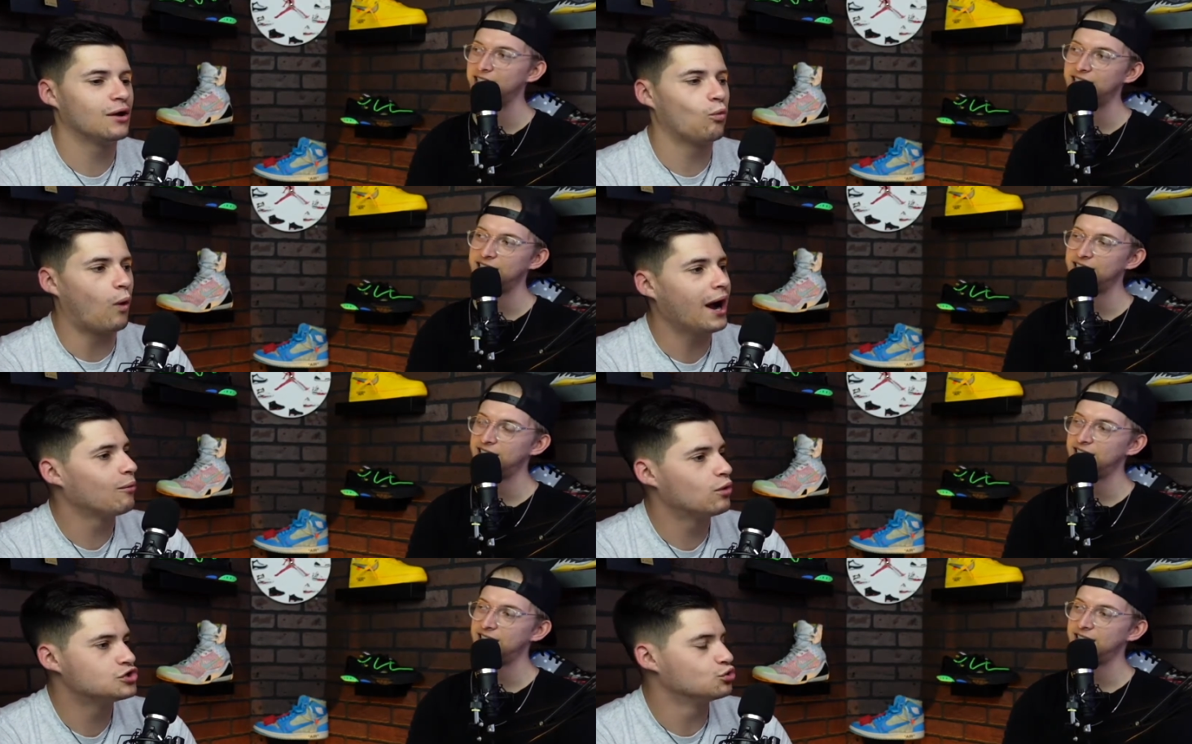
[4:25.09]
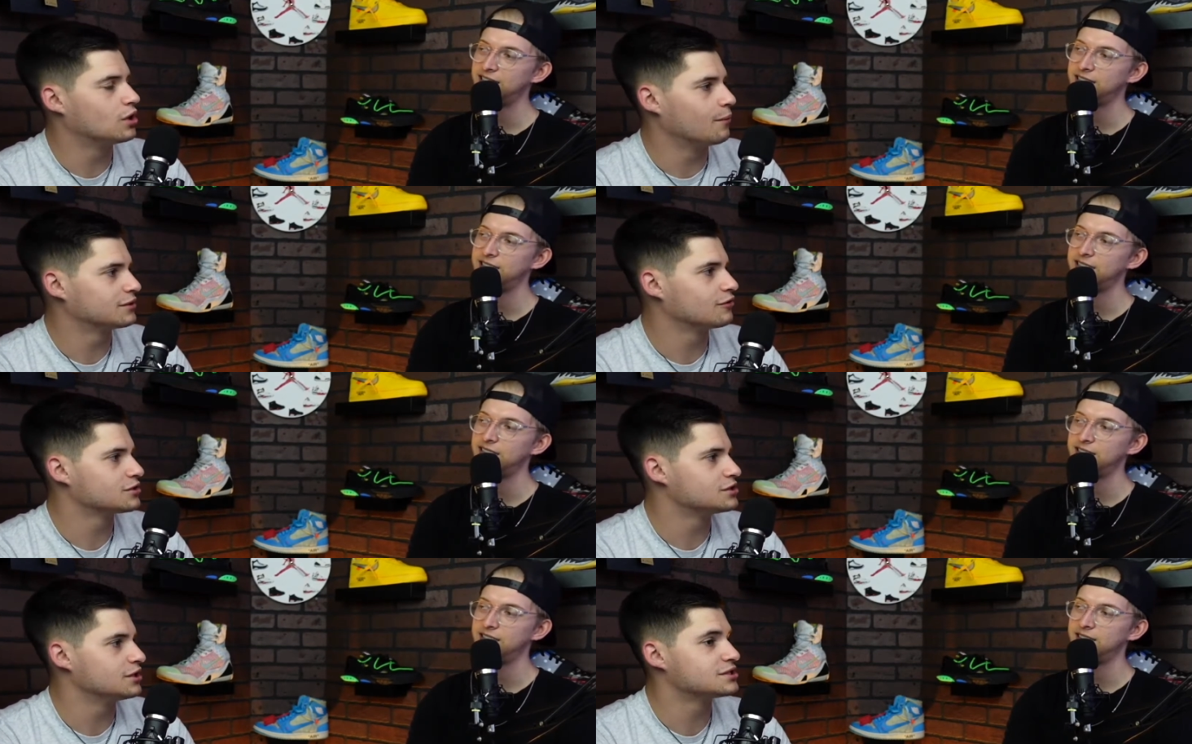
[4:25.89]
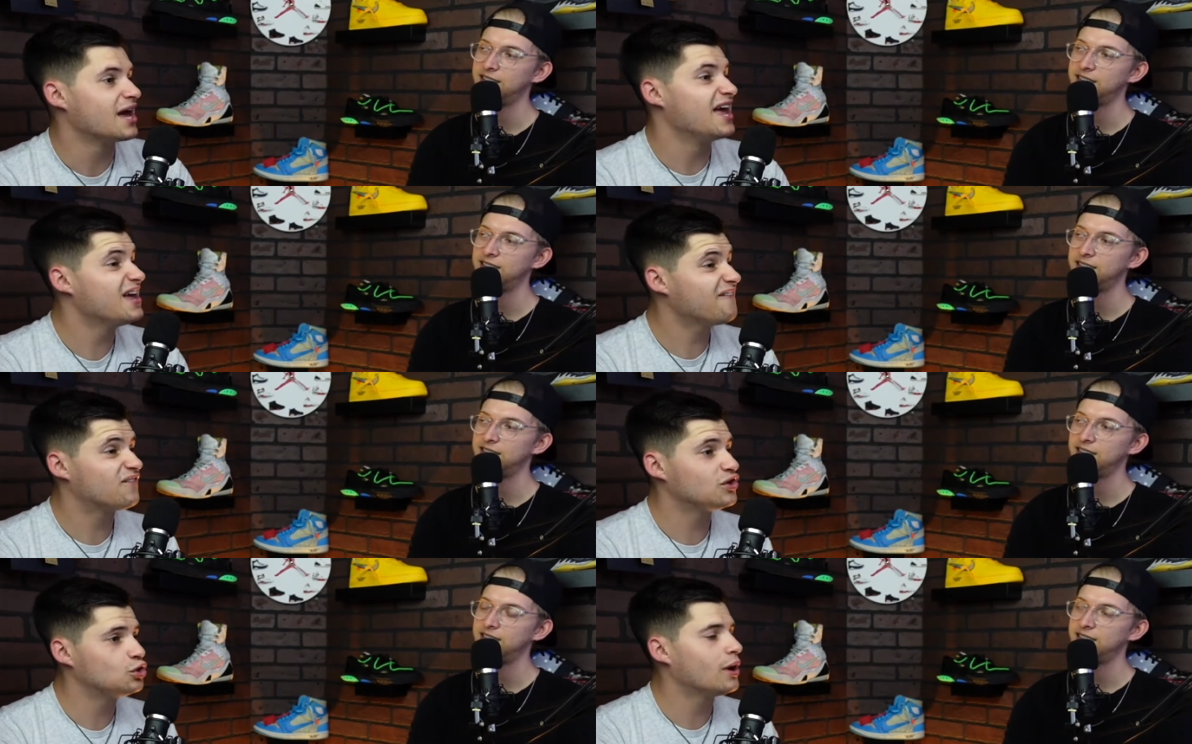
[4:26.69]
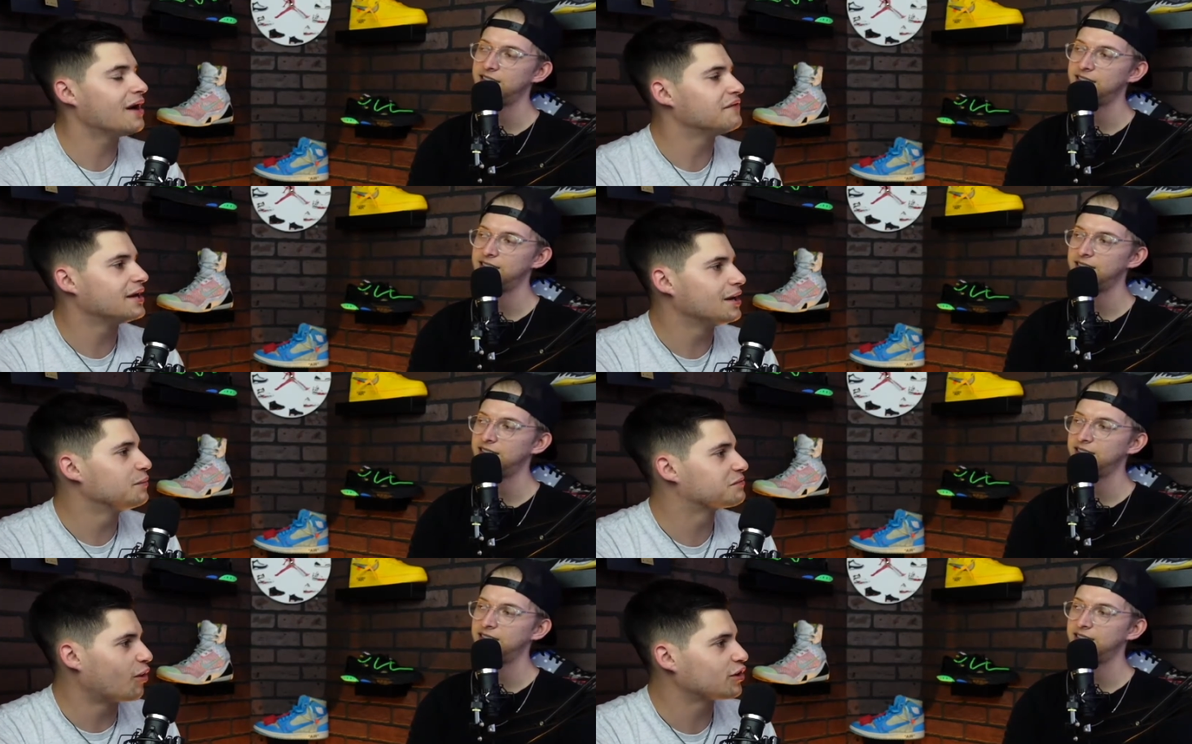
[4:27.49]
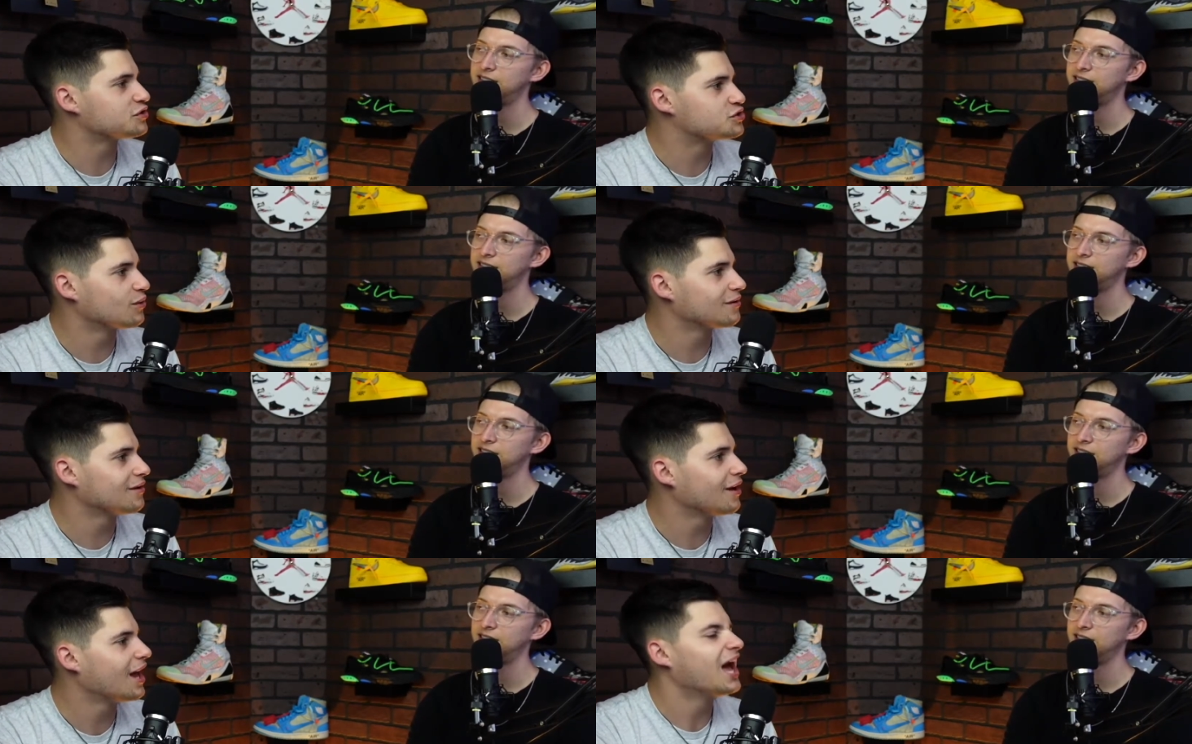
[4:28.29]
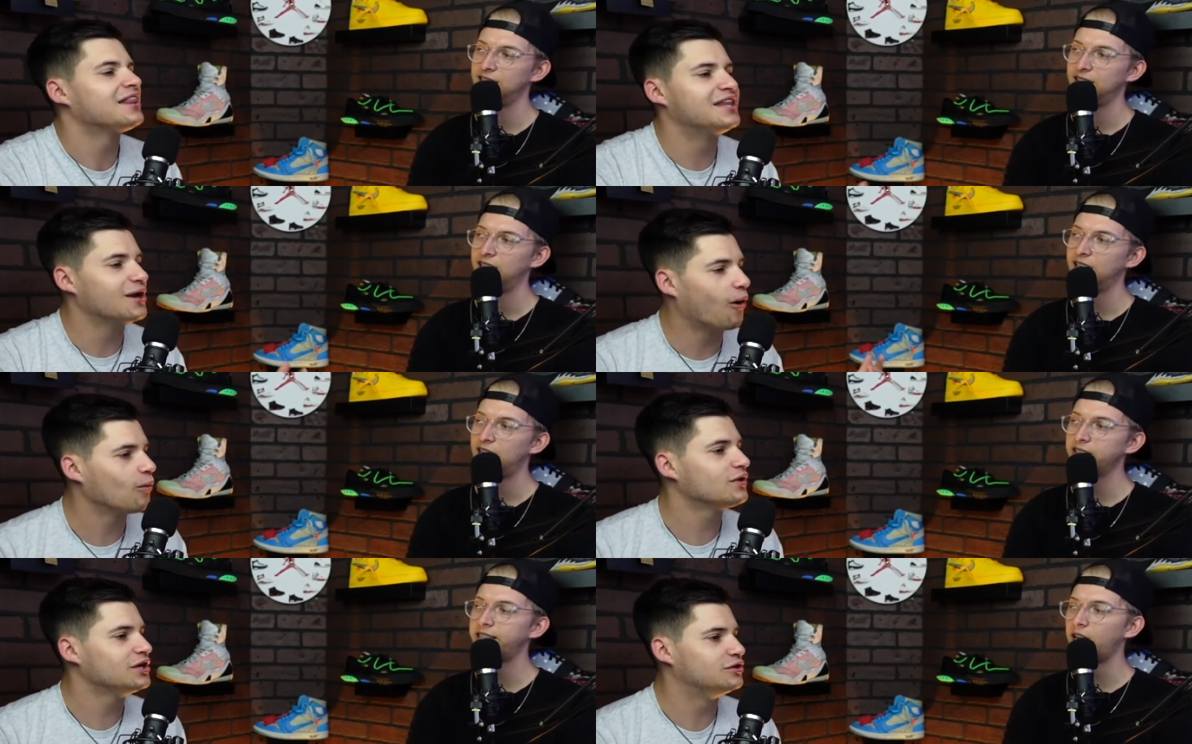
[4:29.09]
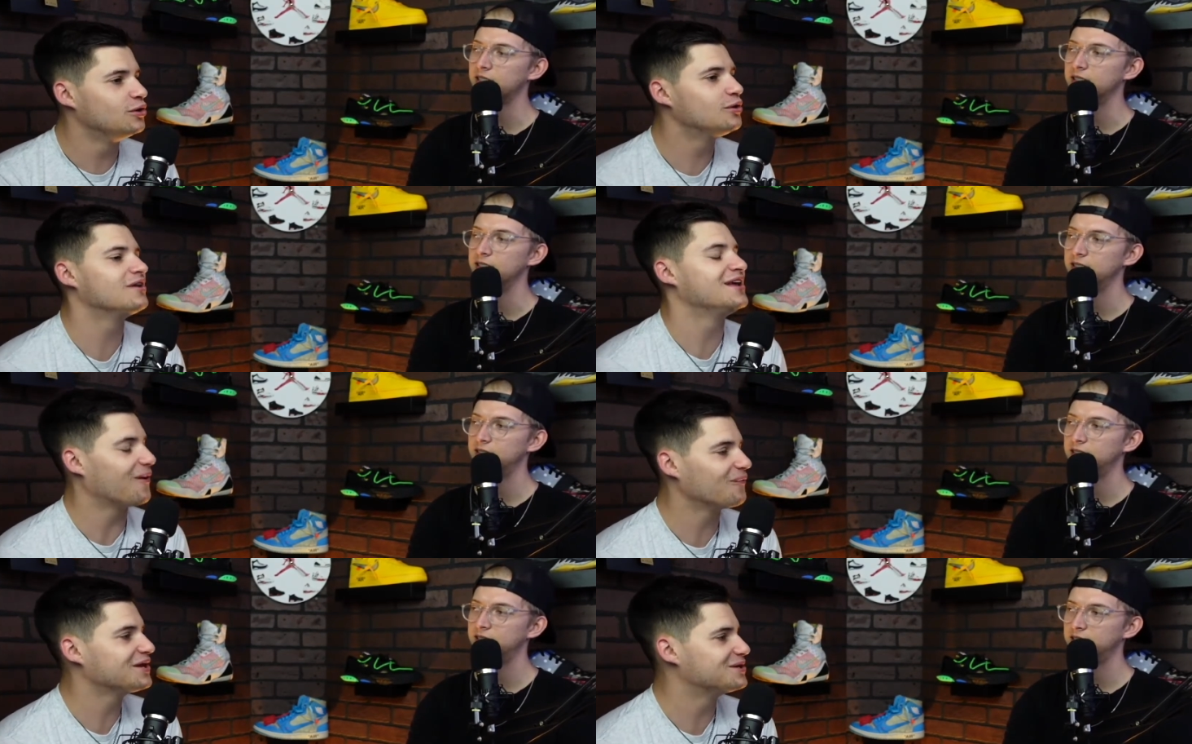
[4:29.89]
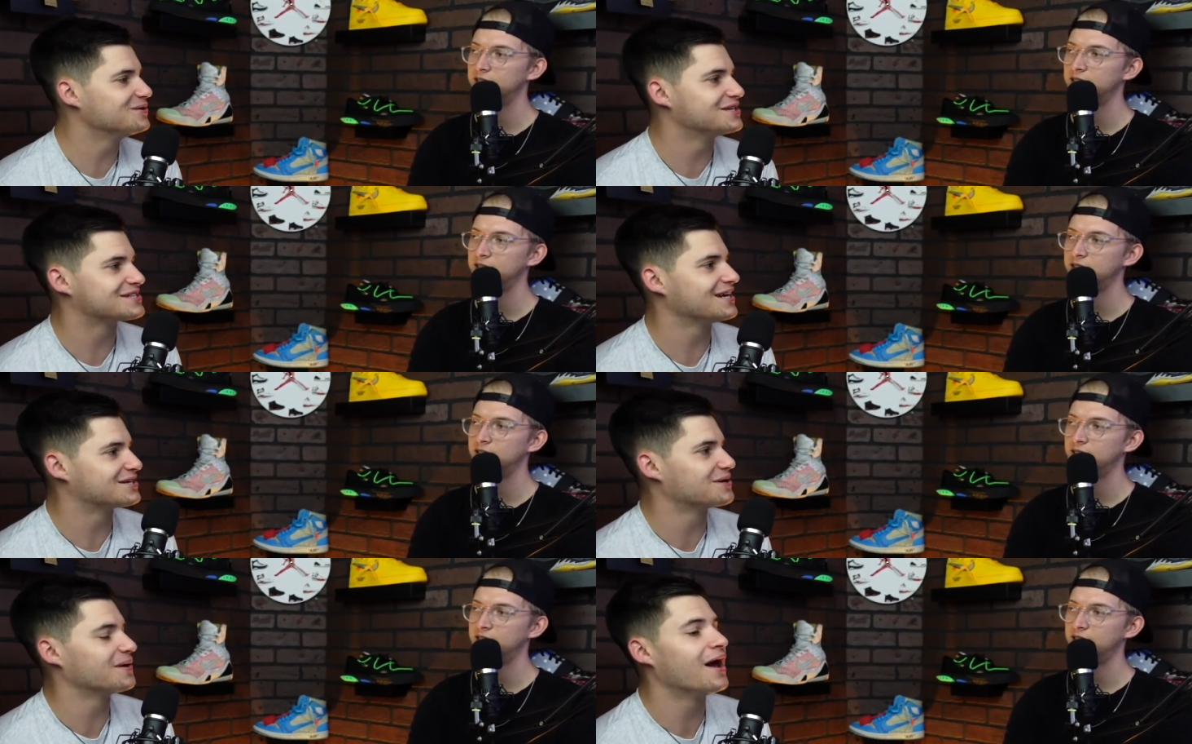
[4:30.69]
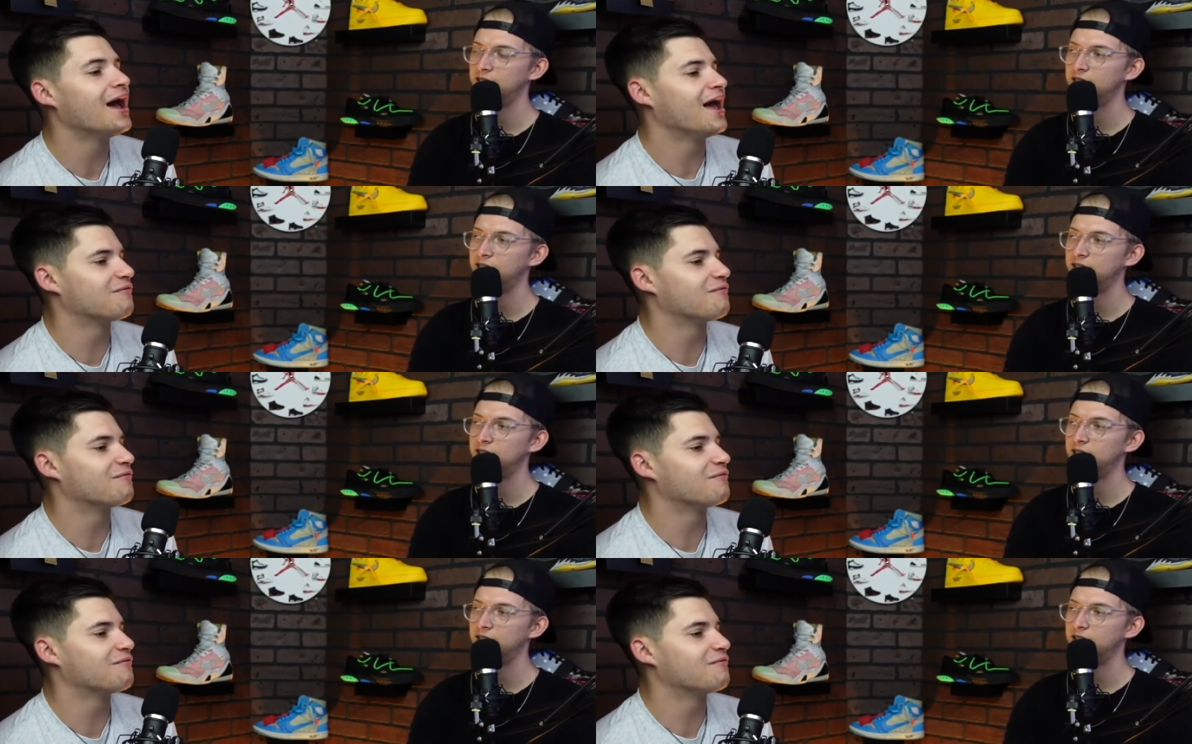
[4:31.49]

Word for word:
Speaker 1: Why would you come with the receipts? If you had that in with Marcus Jordan, the only exactly. dude, the only dude that's gonna turn. If